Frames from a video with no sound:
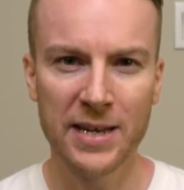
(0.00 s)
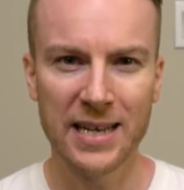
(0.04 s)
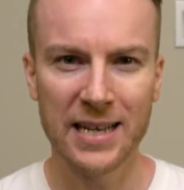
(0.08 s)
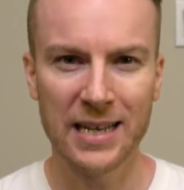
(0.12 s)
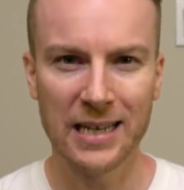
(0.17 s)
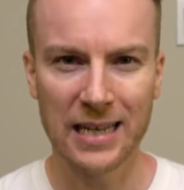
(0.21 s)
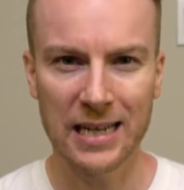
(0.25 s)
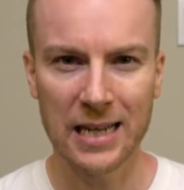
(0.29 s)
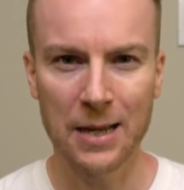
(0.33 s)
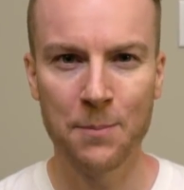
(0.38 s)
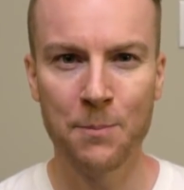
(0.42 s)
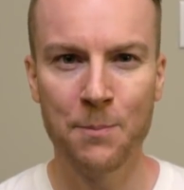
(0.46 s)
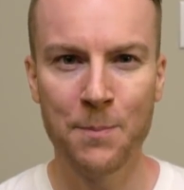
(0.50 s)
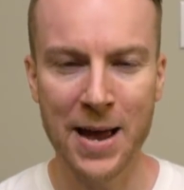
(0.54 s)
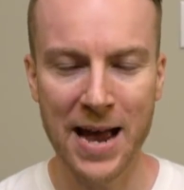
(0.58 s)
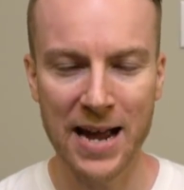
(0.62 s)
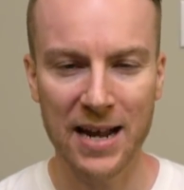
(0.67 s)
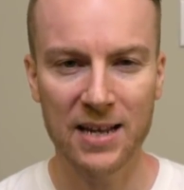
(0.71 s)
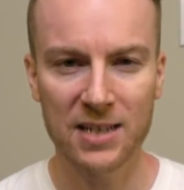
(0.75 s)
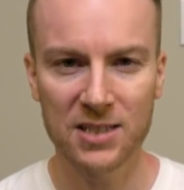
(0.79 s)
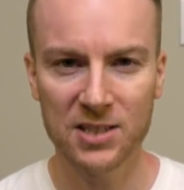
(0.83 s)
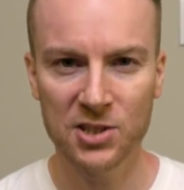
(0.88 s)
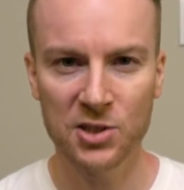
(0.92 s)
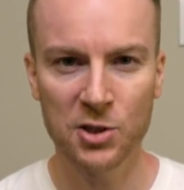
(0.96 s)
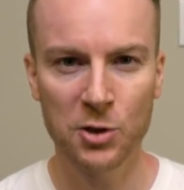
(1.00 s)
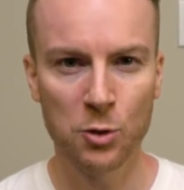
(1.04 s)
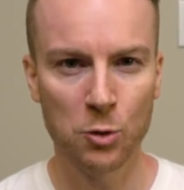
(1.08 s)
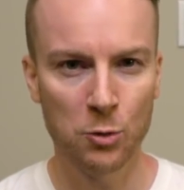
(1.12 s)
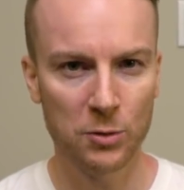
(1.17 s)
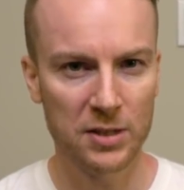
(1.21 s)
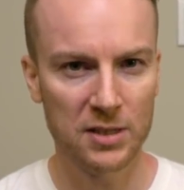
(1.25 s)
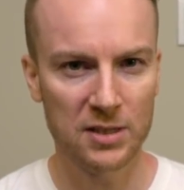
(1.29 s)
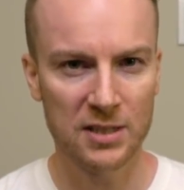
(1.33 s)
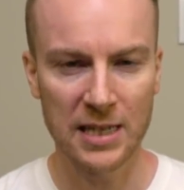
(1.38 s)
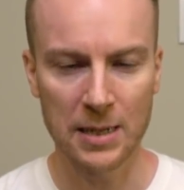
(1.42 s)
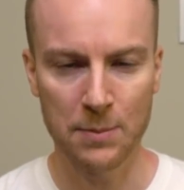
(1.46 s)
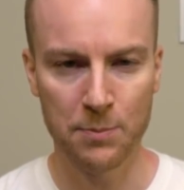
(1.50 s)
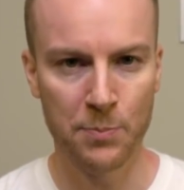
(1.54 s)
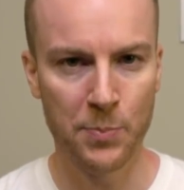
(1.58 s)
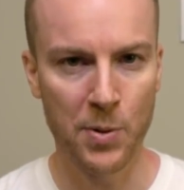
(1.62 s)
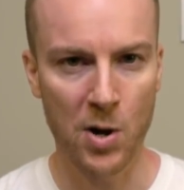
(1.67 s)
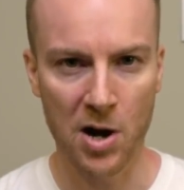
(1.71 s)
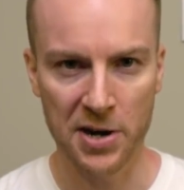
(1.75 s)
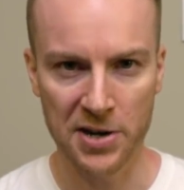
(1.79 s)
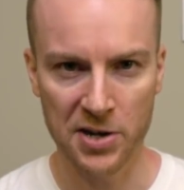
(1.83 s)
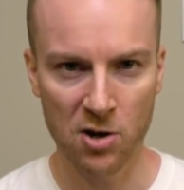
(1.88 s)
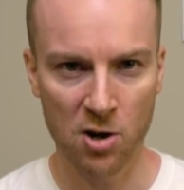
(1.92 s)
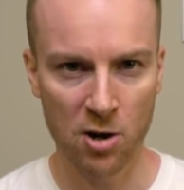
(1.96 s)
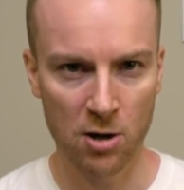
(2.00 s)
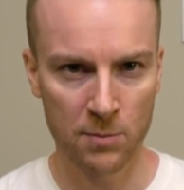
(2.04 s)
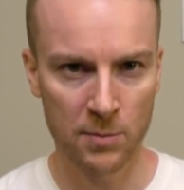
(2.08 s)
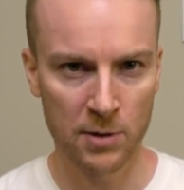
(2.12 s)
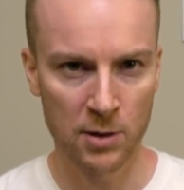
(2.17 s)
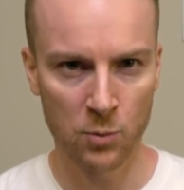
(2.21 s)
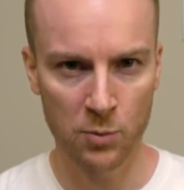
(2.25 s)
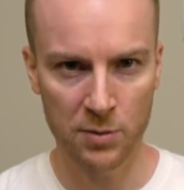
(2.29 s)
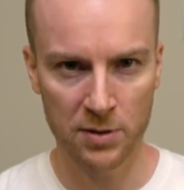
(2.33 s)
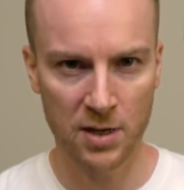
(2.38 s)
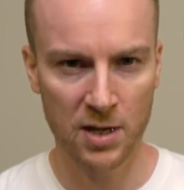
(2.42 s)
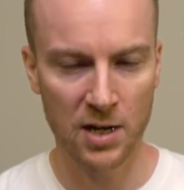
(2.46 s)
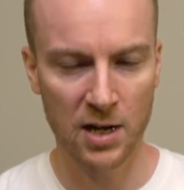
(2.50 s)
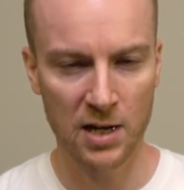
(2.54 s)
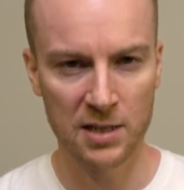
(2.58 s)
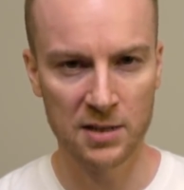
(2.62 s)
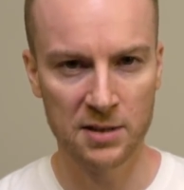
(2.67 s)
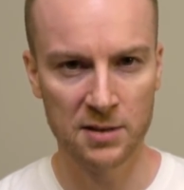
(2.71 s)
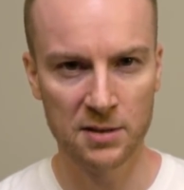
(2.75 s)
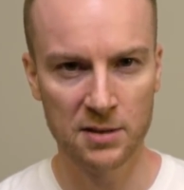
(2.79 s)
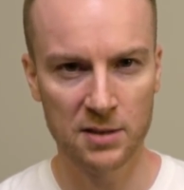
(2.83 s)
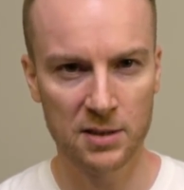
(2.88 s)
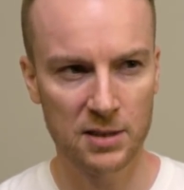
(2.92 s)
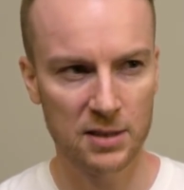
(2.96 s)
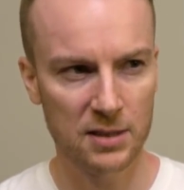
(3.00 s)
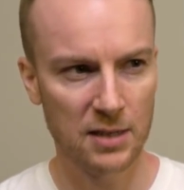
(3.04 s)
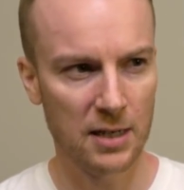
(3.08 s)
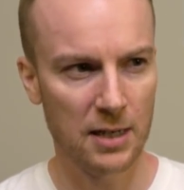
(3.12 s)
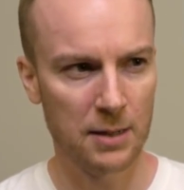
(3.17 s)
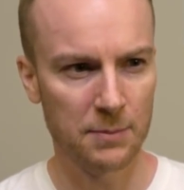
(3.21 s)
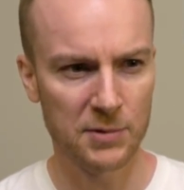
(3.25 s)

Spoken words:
in like a mech suit, this like body armor with guns.